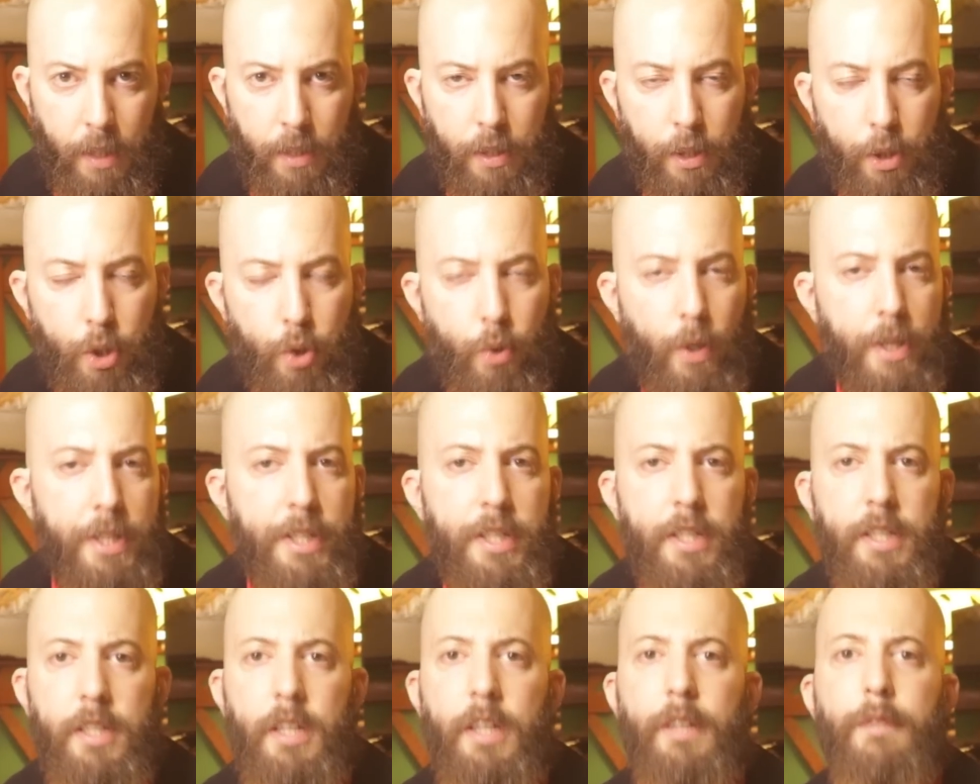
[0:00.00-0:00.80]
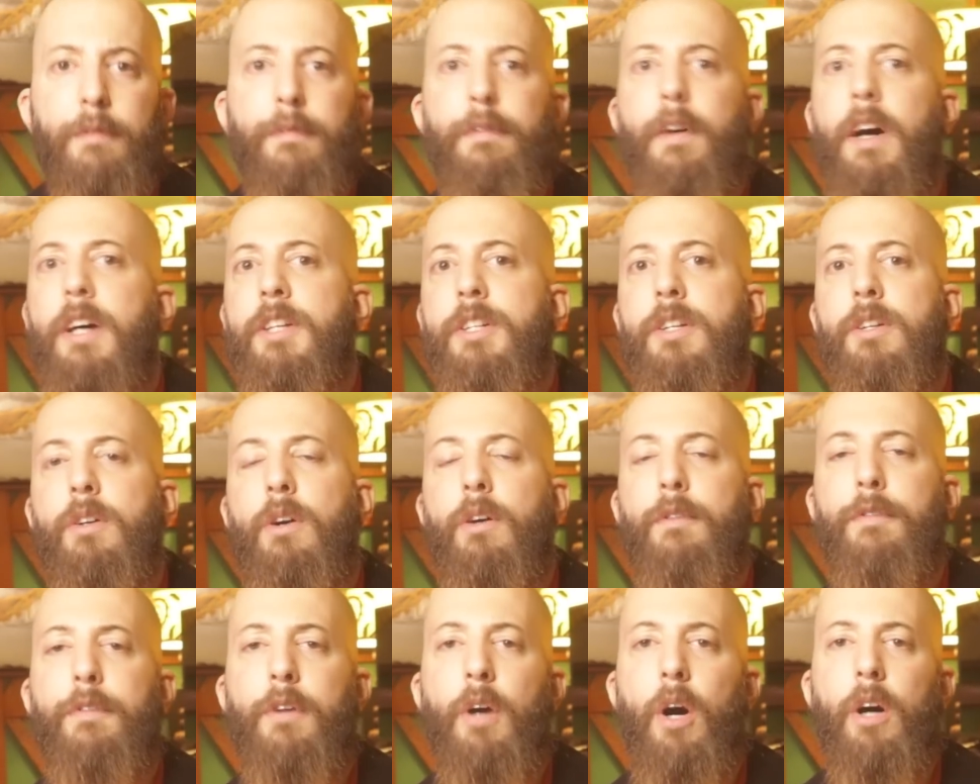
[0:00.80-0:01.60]
the trusted advisor
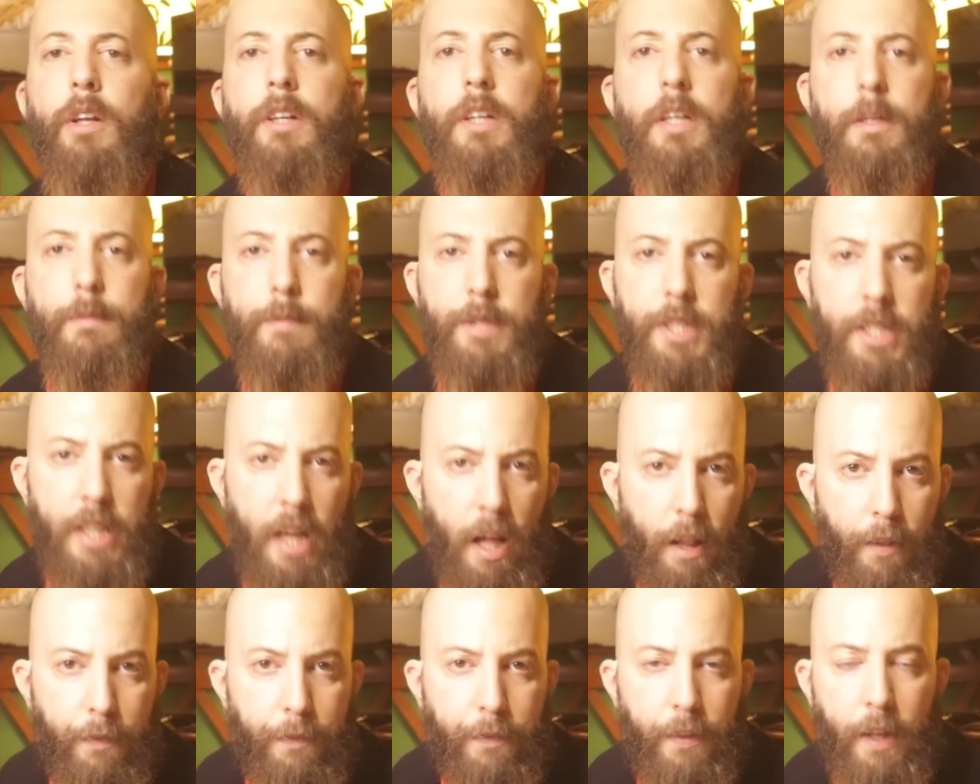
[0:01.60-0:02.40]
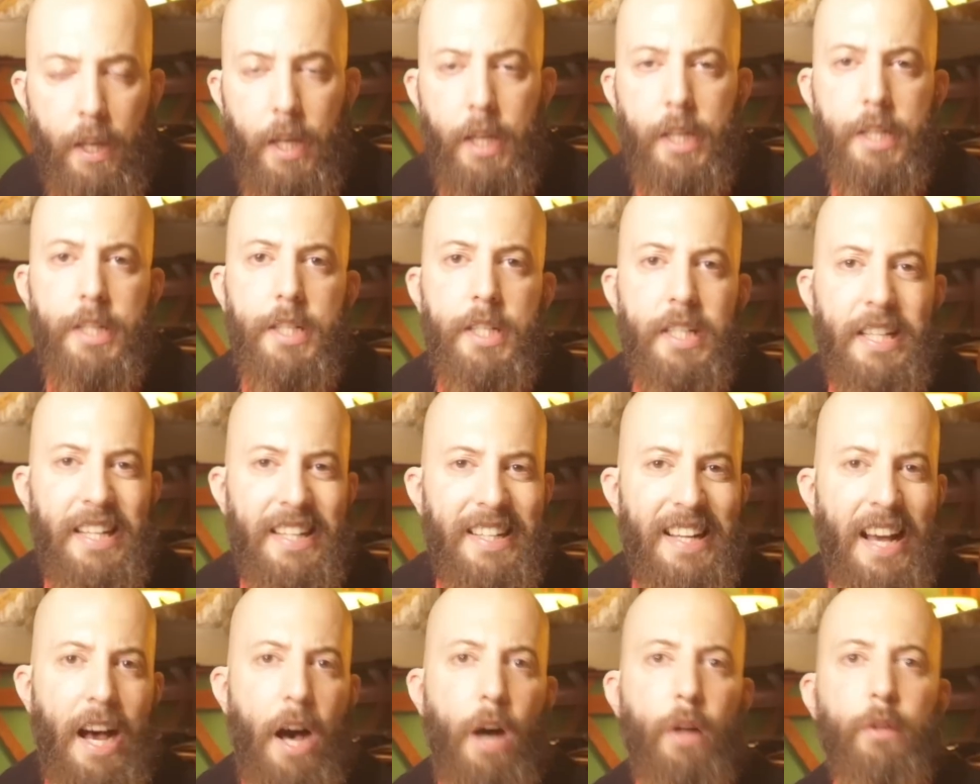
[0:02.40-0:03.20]
of God himself,
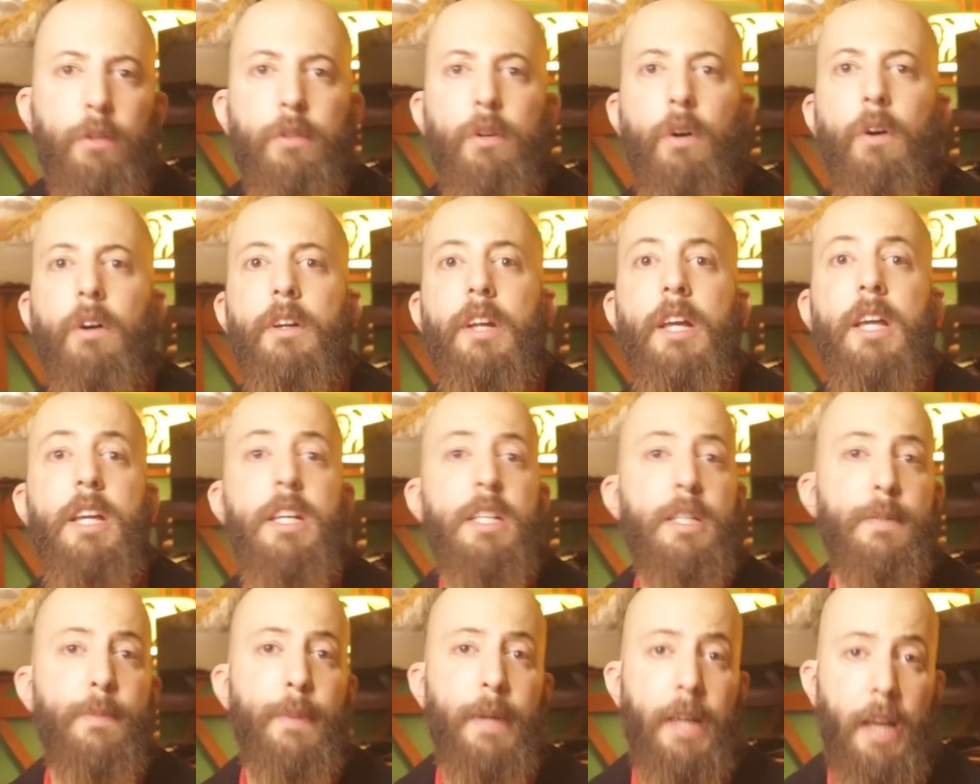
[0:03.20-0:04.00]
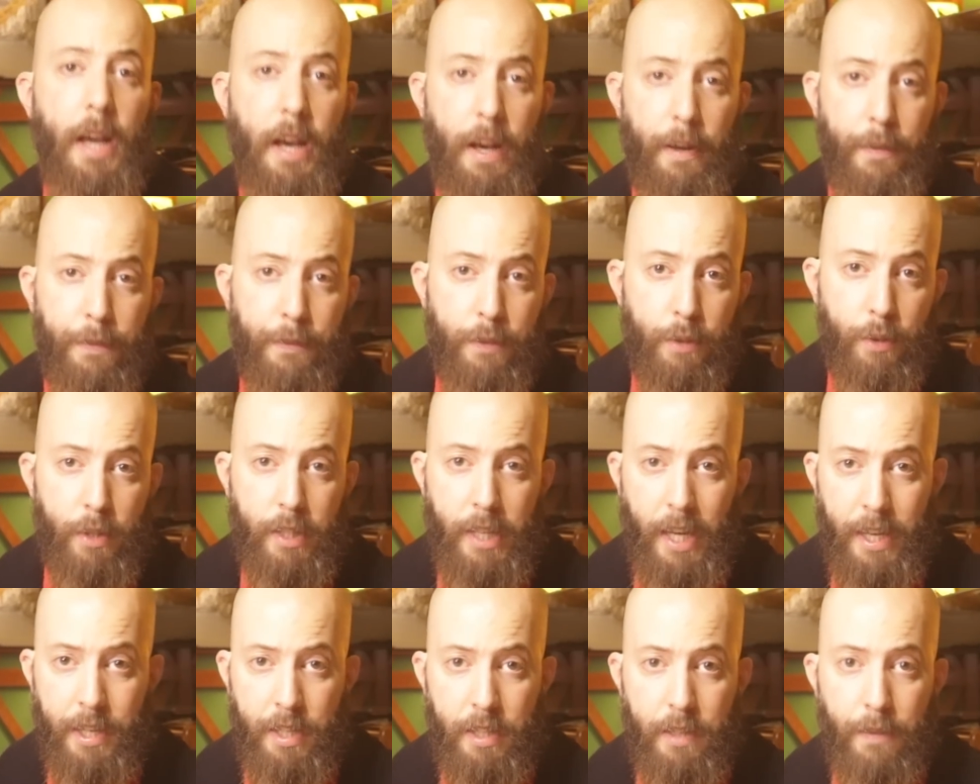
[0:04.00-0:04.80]
sent out on his behalf to
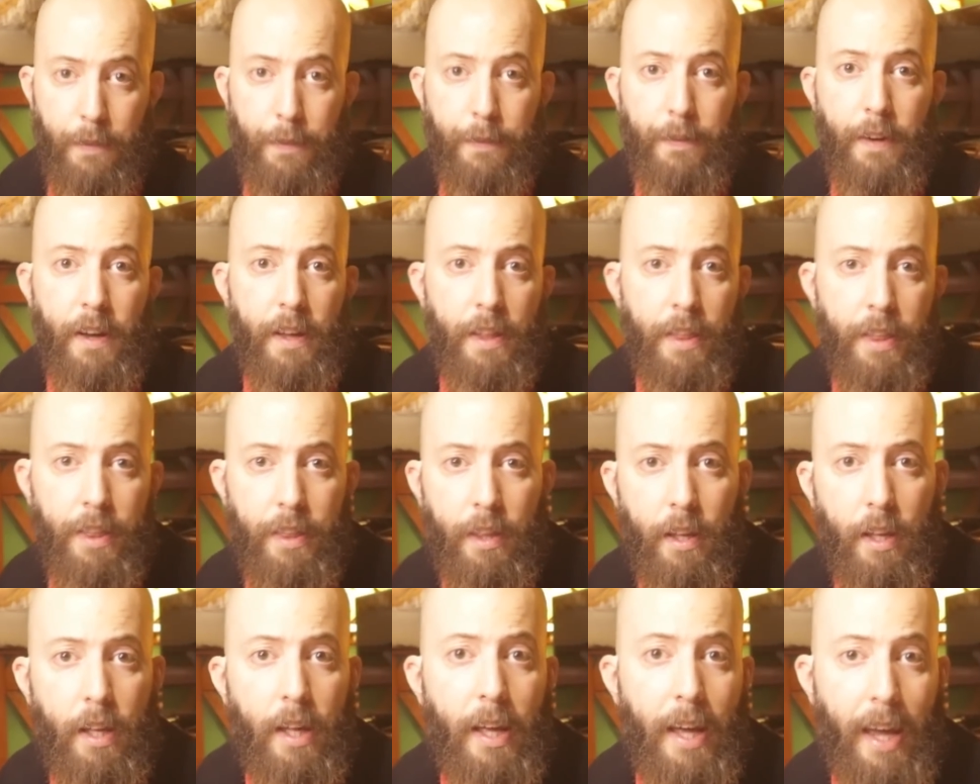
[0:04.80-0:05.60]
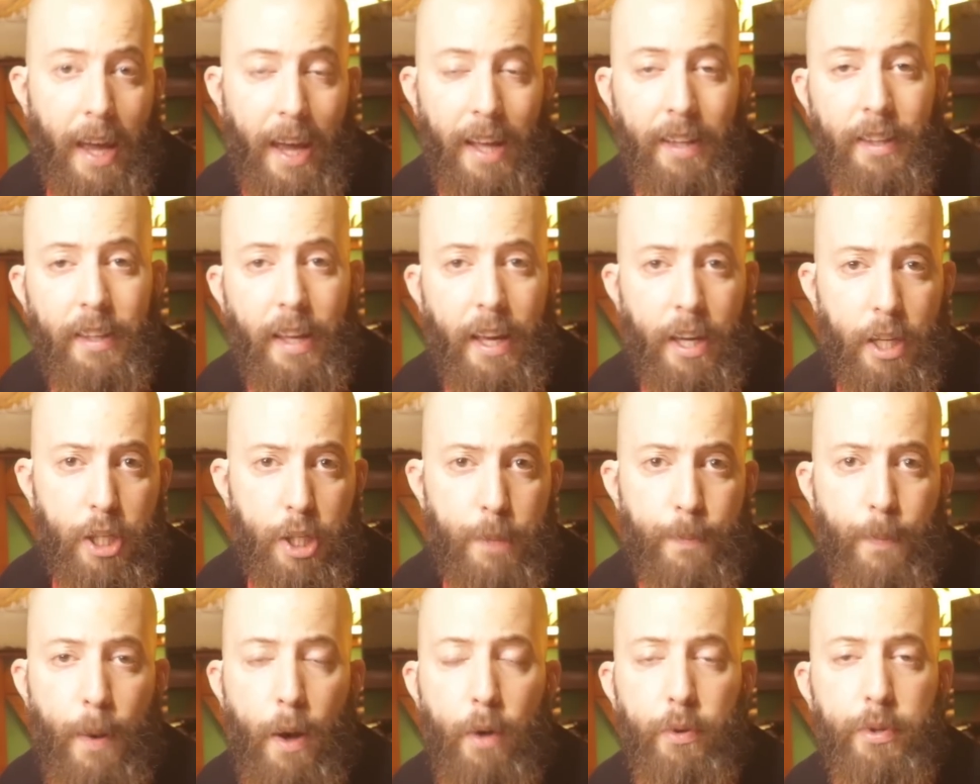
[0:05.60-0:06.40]
test the faith and
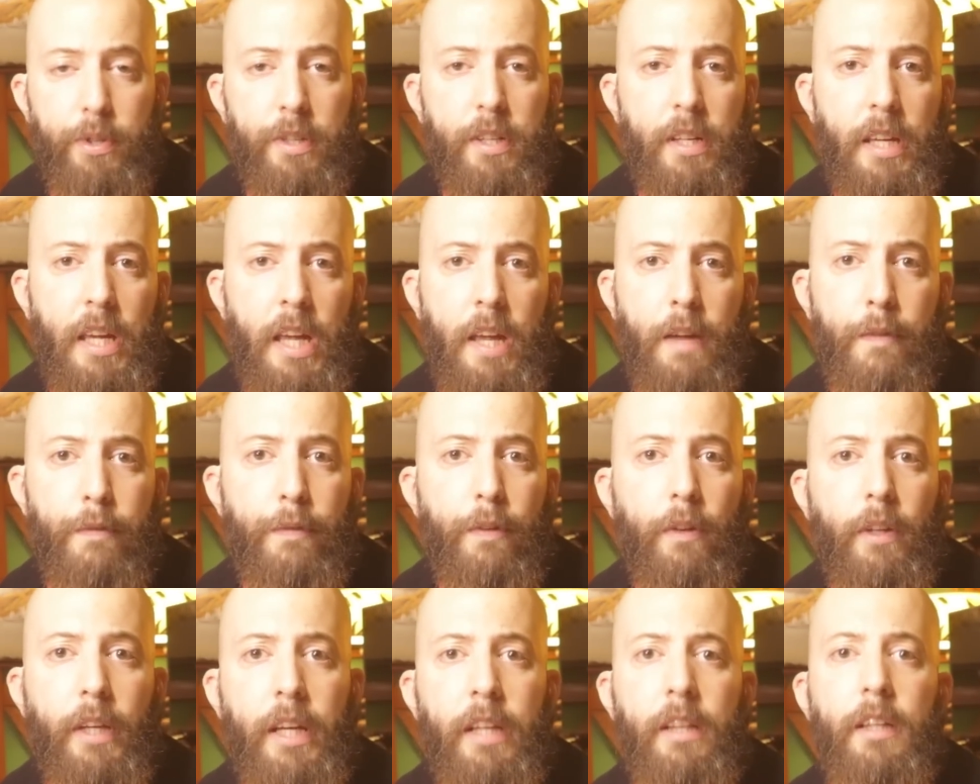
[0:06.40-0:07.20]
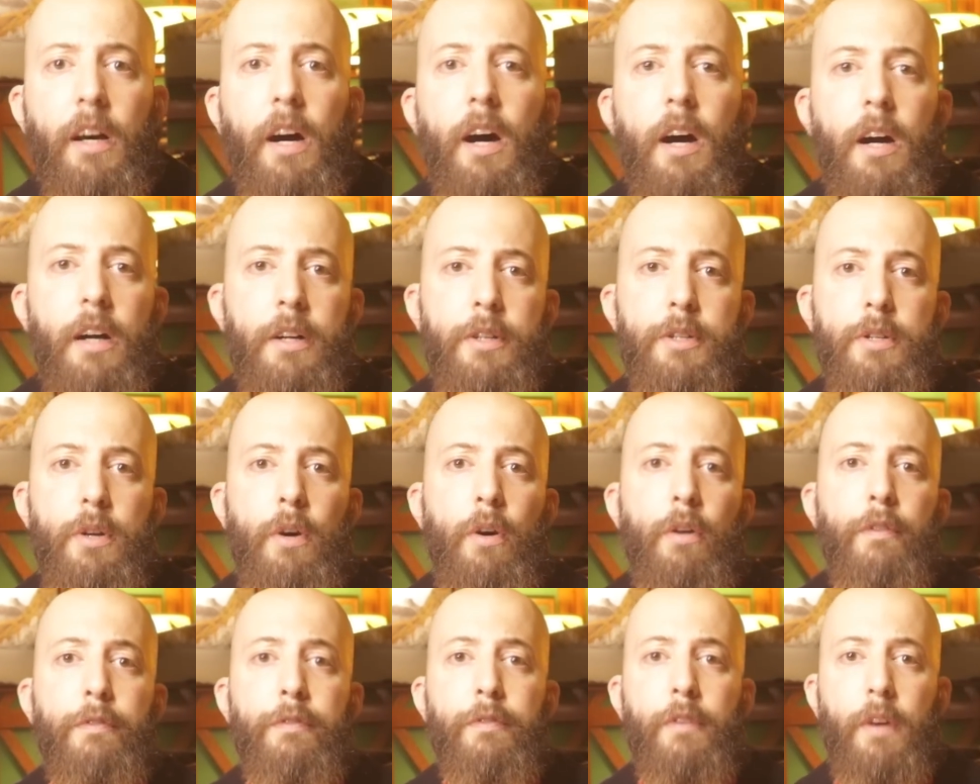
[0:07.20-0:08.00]
expose the evil in the hearts
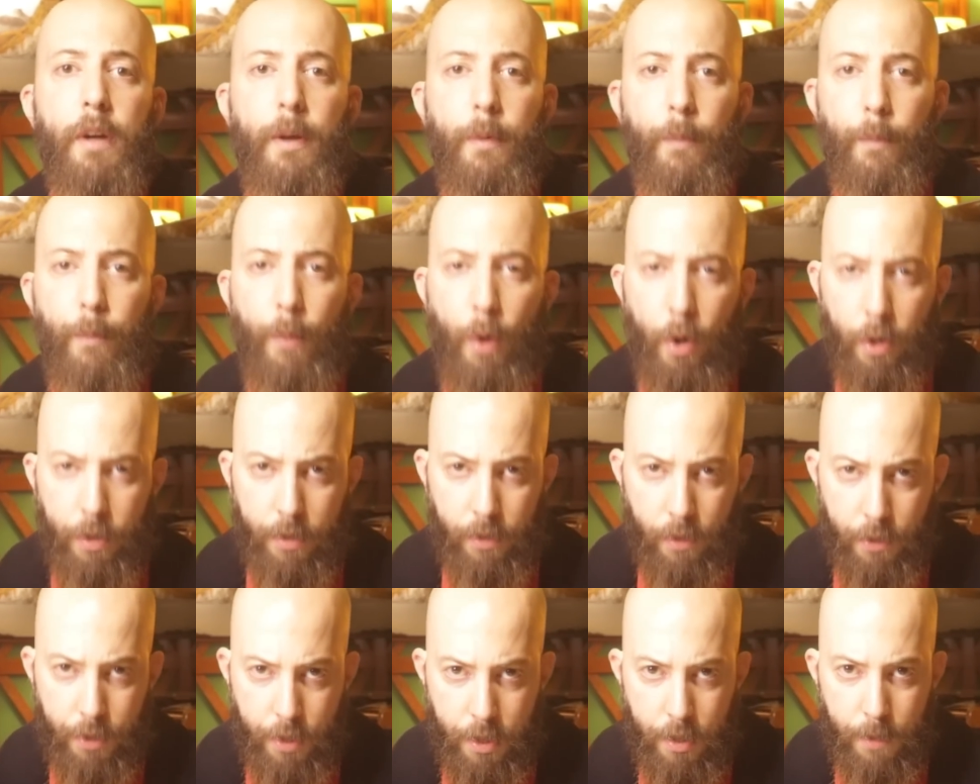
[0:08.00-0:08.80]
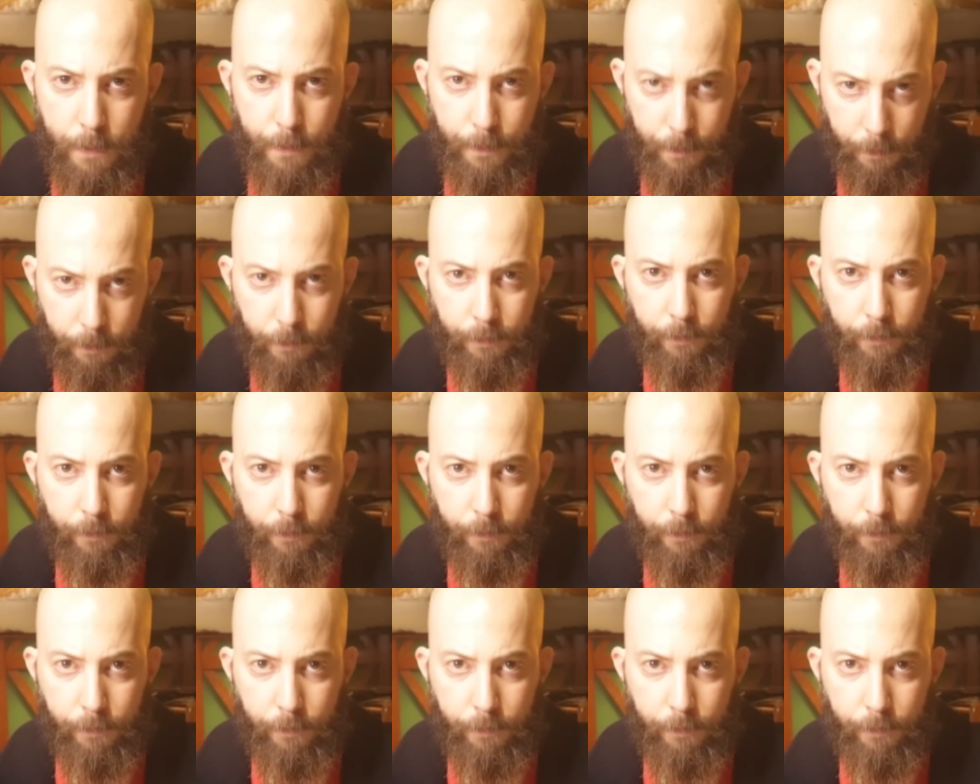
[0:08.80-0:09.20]
of mortals.